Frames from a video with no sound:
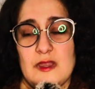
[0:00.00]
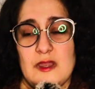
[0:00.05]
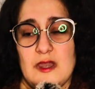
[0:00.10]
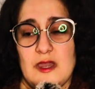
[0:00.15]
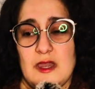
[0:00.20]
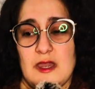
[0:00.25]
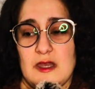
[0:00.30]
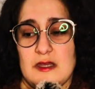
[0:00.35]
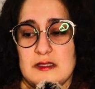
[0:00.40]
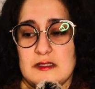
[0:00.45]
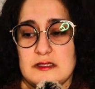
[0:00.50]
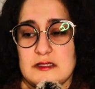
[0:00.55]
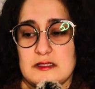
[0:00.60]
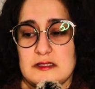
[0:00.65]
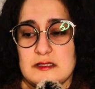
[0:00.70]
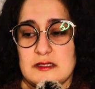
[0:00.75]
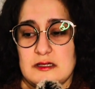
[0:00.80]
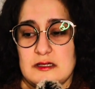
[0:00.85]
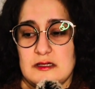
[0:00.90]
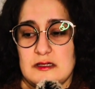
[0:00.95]
and
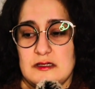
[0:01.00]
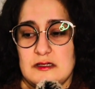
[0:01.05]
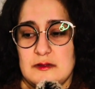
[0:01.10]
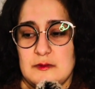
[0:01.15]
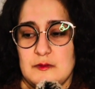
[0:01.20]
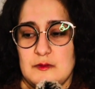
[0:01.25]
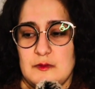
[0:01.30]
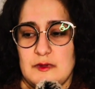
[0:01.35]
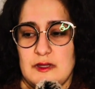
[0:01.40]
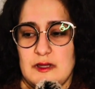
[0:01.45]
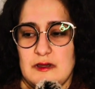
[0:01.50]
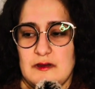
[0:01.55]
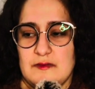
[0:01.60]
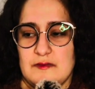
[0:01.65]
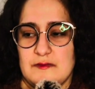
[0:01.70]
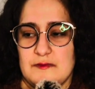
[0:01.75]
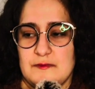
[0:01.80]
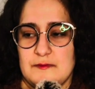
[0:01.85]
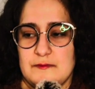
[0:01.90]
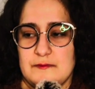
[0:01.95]
we have
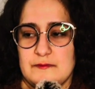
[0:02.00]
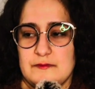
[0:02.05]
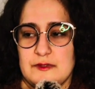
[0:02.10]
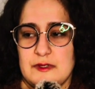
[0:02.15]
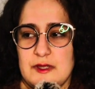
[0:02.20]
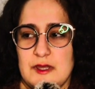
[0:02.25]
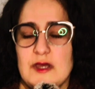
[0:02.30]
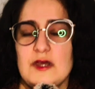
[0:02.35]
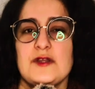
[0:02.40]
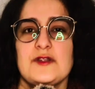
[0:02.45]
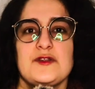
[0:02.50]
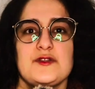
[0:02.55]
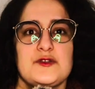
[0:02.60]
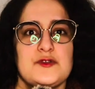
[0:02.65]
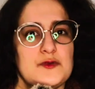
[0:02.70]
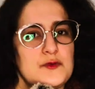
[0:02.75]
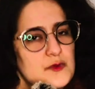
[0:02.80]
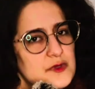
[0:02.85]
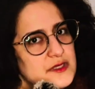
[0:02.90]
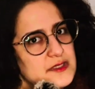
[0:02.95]

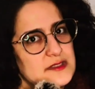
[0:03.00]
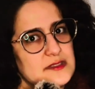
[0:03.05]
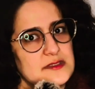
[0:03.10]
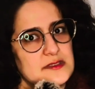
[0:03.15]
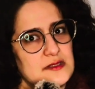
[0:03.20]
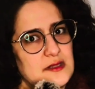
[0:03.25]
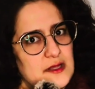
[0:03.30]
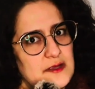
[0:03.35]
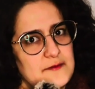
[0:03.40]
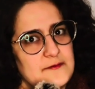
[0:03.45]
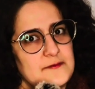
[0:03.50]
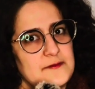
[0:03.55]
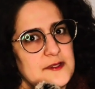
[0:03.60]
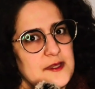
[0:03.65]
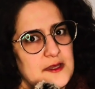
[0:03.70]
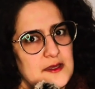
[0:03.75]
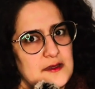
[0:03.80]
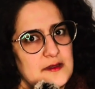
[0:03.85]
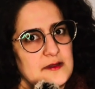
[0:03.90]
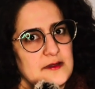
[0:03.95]
2 weeks left.
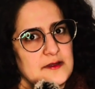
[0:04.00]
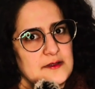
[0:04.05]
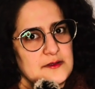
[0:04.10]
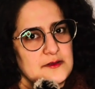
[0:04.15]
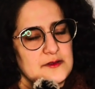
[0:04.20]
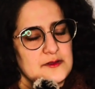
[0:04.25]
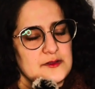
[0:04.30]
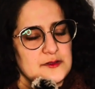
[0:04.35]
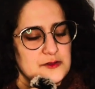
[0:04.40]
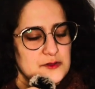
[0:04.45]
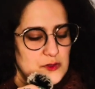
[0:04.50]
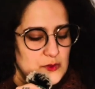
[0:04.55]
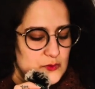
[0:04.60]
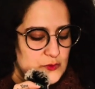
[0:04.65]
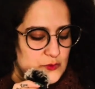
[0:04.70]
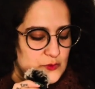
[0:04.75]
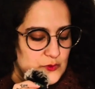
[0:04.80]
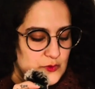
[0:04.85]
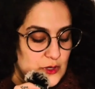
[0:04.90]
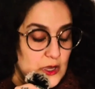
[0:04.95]
Yeah,
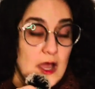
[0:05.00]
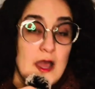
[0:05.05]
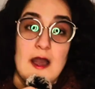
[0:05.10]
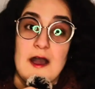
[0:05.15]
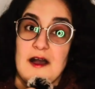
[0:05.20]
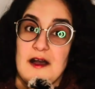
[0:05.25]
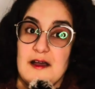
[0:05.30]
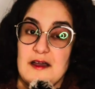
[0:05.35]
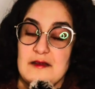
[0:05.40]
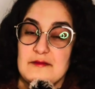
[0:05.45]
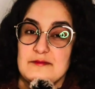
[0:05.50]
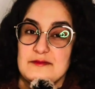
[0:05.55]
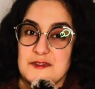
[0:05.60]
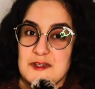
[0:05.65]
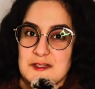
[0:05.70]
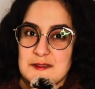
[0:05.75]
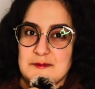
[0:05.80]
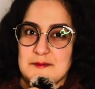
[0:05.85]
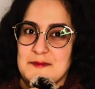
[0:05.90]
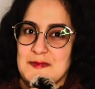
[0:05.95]
so I'm
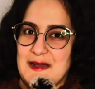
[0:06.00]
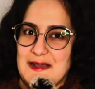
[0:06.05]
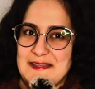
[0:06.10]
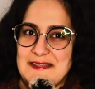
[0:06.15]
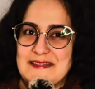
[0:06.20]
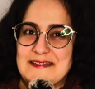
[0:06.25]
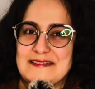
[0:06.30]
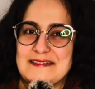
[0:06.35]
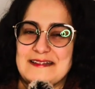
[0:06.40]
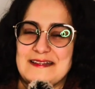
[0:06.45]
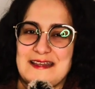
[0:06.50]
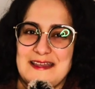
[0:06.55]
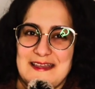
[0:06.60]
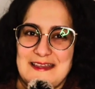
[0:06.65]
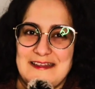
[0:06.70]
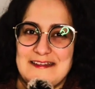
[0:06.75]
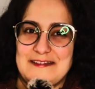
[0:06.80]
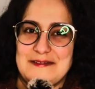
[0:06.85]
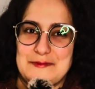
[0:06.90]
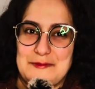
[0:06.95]
not buying
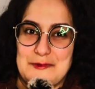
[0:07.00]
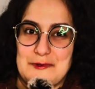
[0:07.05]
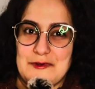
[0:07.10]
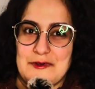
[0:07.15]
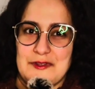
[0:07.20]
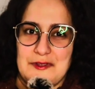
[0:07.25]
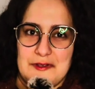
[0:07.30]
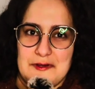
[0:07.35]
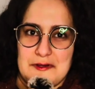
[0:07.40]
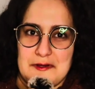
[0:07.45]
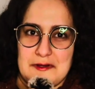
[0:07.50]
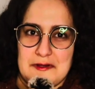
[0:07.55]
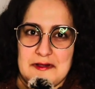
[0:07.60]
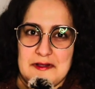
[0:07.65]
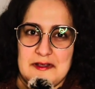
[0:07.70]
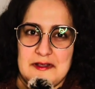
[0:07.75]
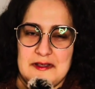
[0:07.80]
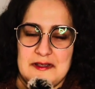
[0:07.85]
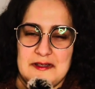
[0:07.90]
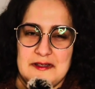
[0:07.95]
any more yarn
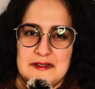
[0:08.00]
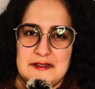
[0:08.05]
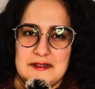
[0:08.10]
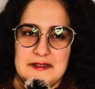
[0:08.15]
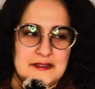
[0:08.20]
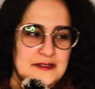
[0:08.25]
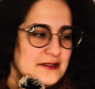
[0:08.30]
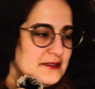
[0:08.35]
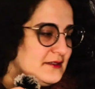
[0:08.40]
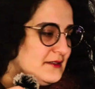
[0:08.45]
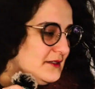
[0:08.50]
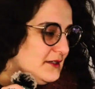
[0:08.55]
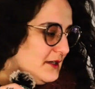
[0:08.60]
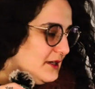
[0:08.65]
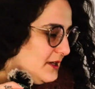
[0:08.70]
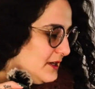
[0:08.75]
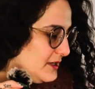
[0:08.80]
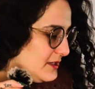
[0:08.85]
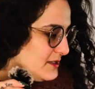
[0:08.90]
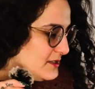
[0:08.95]

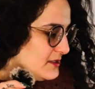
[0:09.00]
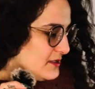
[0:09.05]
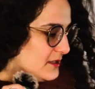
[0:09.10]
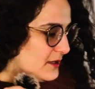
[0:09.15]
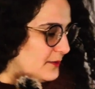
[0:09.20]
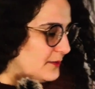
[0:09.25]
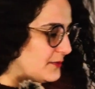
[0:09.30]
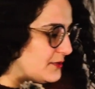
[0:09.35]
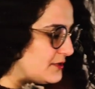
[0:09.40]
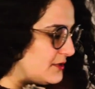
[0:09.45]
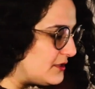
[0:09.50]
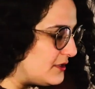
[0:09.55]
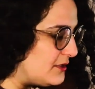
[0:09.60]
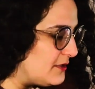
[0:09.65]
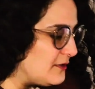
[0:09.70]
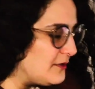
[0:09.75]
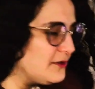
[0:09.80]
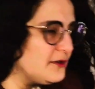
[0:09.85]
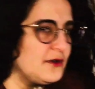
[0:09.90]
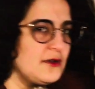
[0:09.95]
except
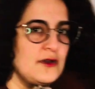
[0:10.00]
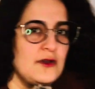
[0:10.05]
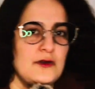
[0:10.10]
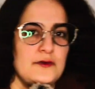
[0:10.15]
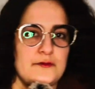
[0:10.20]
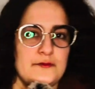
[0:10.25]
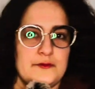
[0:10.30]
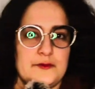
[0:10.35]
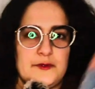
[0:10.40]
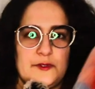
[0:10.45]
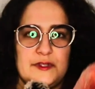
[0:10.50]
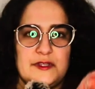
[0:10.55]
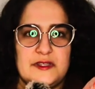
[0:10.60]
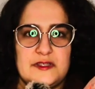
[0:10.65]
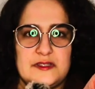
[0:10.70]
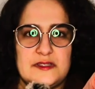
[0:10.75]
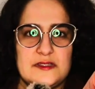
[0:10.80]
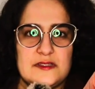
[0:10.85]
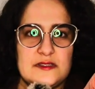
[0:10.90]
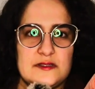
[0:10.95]
for
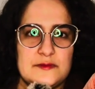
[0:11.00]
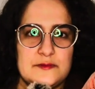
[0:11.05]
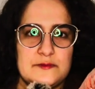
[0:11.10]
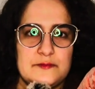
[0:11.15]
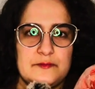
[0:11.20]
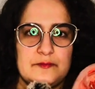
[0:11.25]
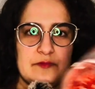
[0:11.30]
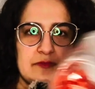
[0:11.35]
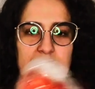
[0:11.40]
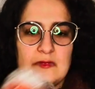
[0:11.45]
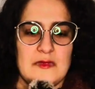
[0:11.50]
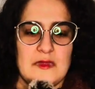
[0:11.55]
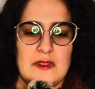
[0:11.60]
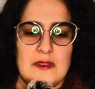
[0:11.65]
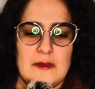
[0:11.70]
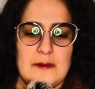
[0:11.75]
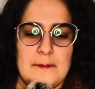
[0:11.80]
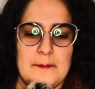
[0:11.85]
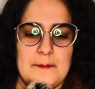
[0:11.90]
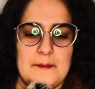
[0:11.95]
this,
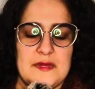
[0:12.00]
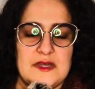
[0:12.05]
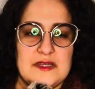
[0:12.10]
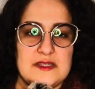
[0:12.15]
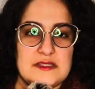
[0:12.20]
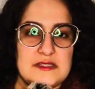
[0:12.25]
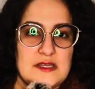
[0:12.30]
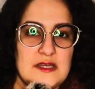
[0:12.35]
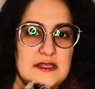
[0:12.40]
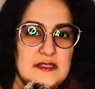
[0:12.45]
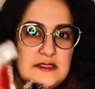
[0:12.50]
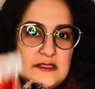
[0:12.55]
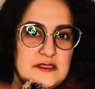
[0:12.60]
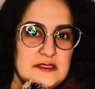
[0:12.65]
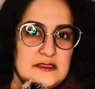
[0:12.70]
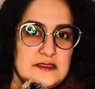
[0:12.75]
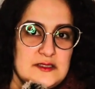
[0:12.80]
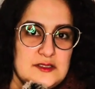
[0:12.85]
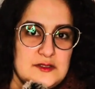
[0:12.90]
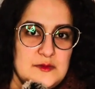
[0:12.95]
because I
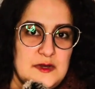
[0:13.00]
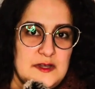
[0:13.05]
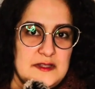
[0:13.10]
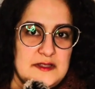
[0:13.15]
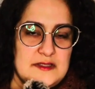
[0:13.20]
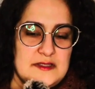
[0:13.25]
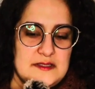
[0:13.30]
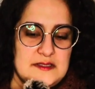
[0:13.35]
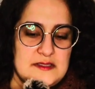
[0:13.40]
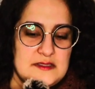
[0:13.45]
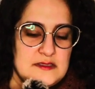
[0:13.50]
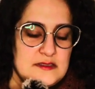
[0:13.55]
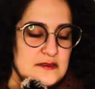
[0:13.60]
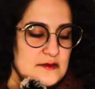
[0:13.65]
needed to buy this,